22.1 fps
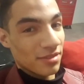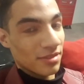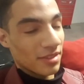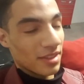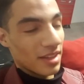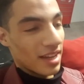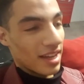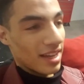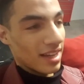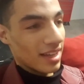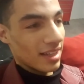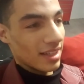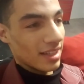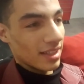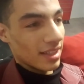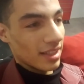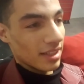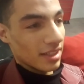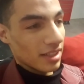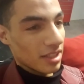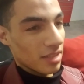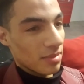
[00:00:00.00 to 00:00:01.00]
I'm
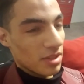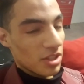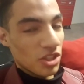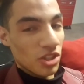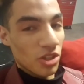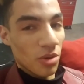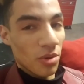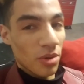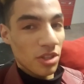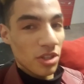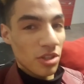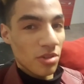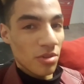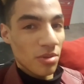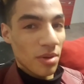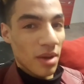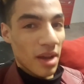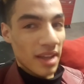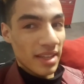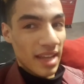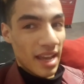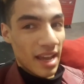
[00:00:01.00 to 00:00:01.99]
going to be showing you on
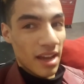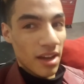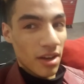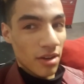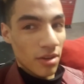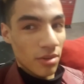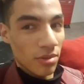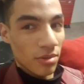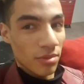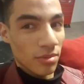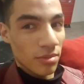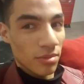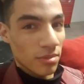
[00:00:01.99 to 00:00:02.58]
how